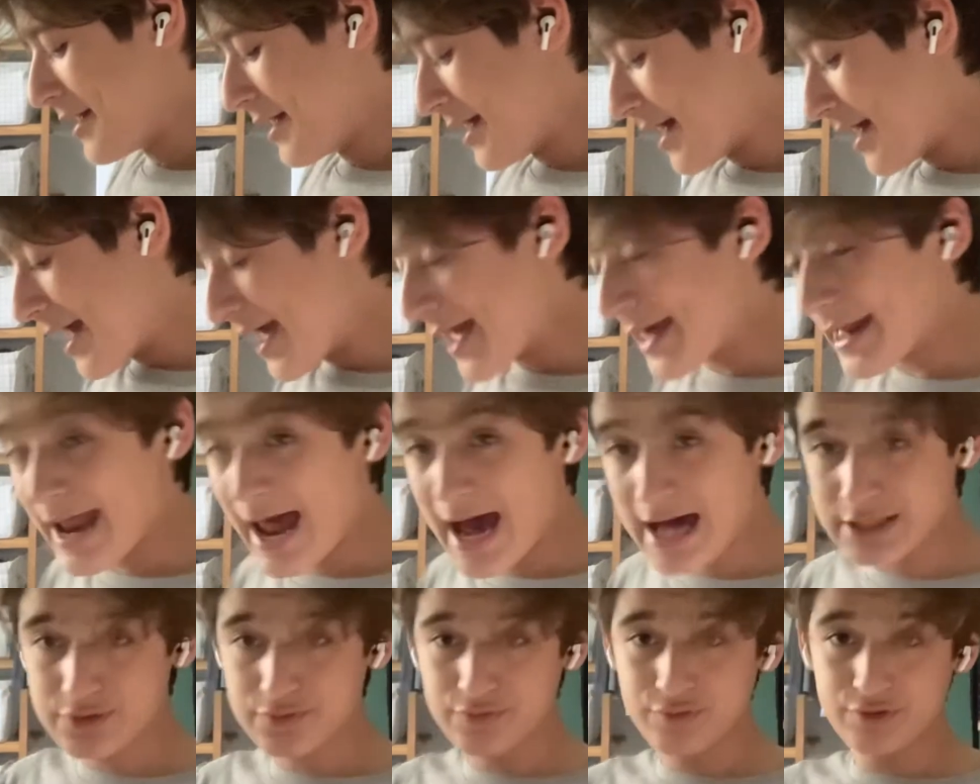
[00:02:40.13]
And
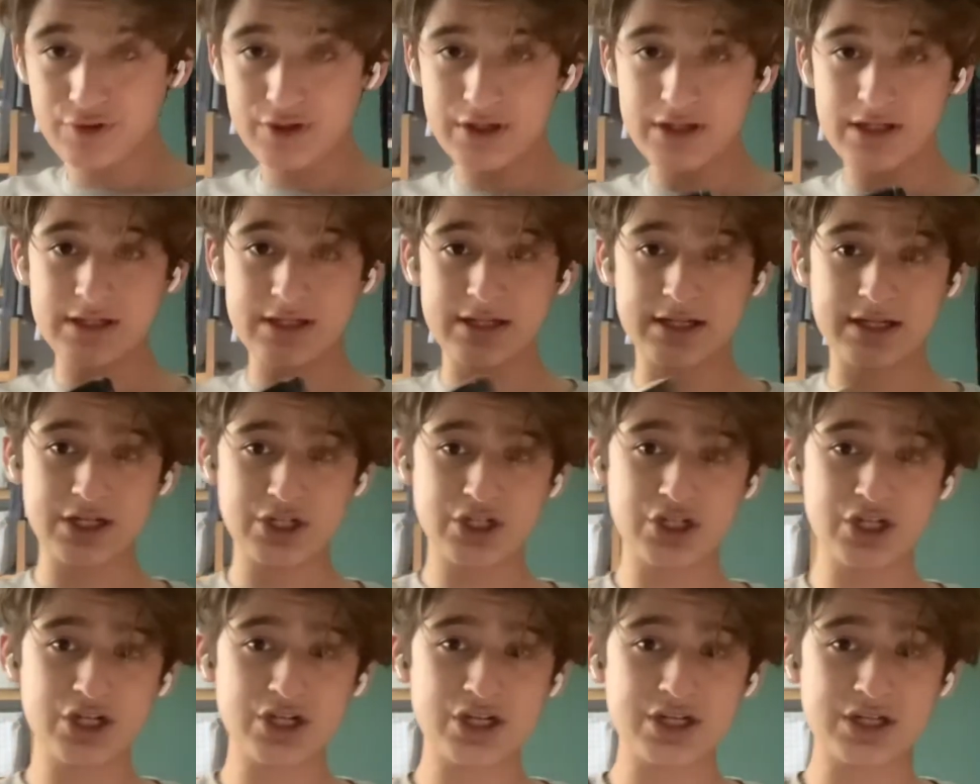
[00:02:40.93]
as for these
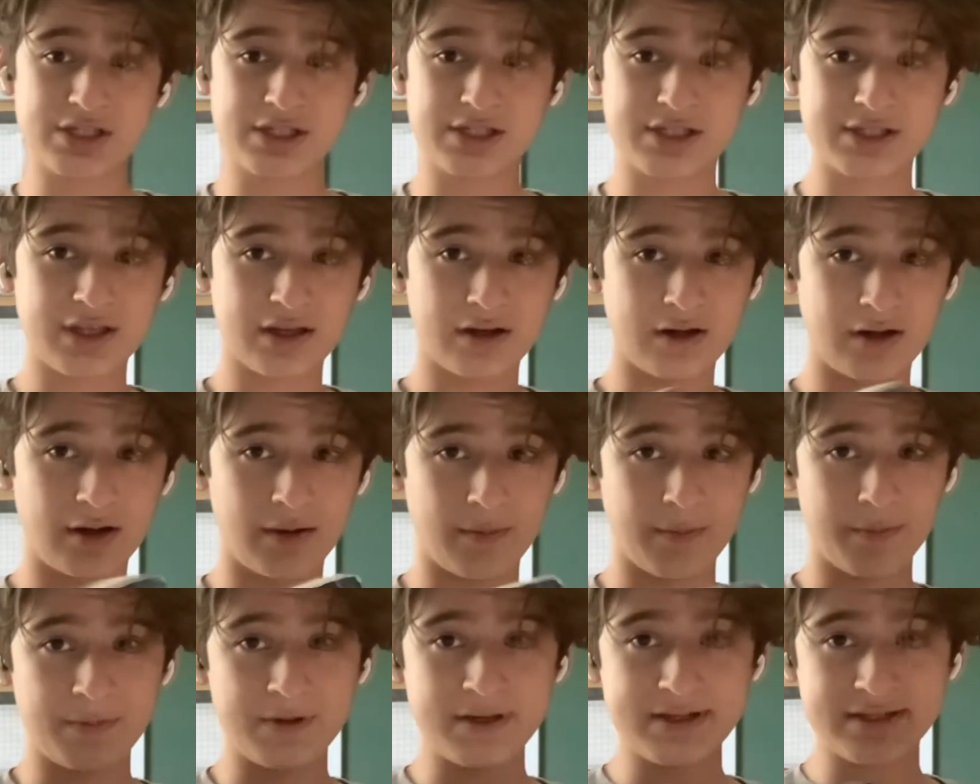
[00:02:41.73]
editions,
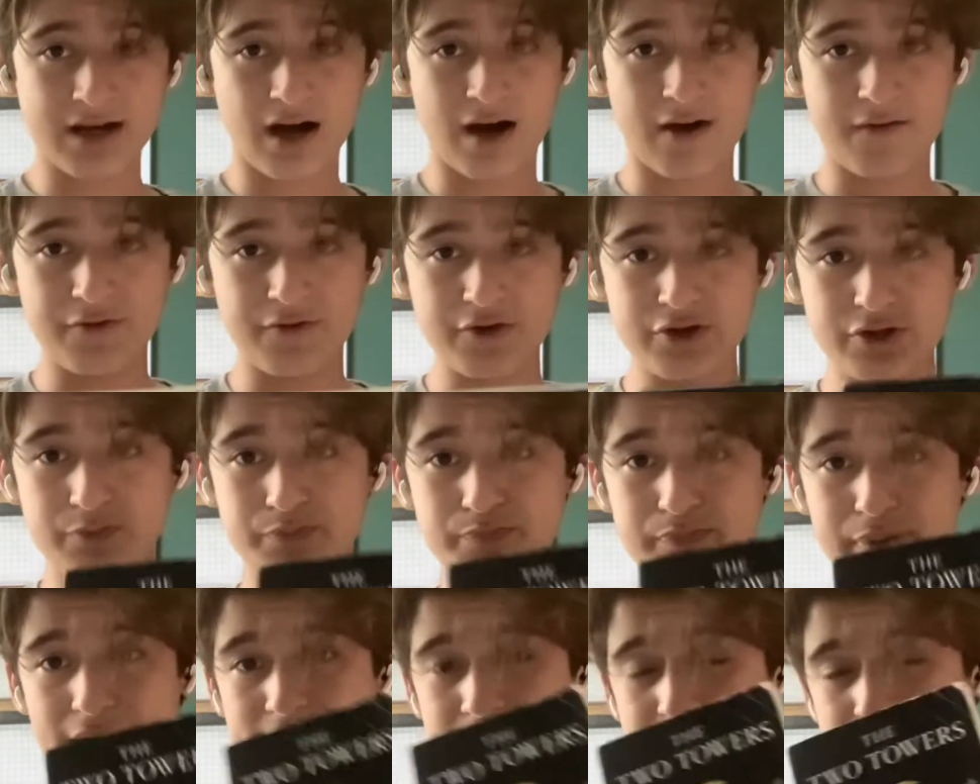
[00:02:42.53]
these covers
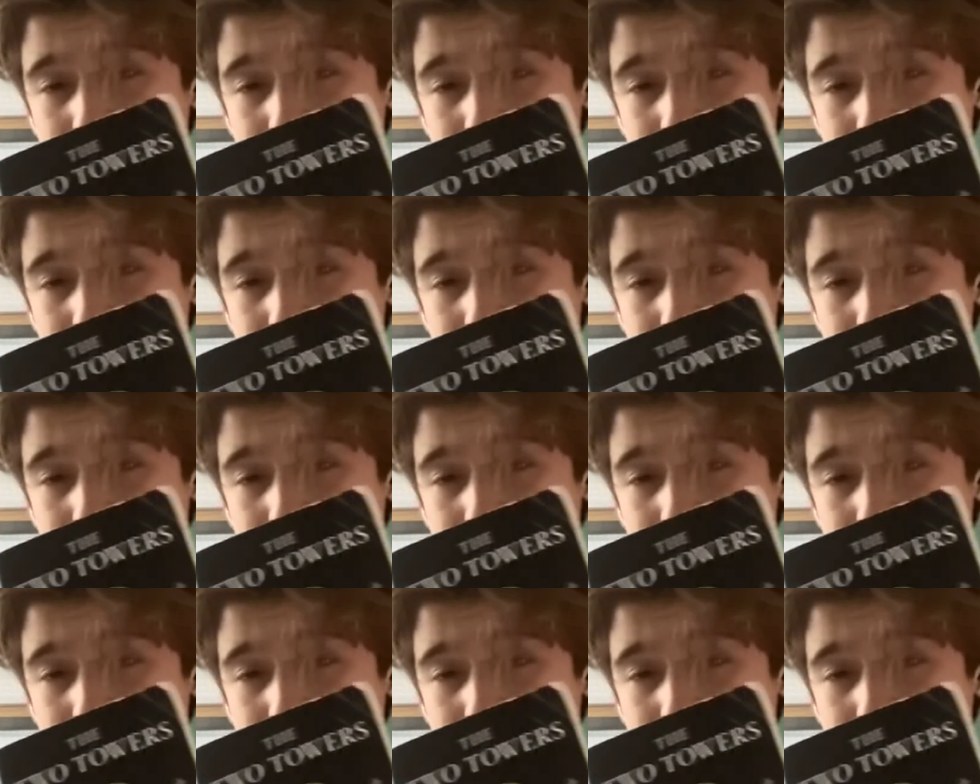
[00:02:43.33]
bend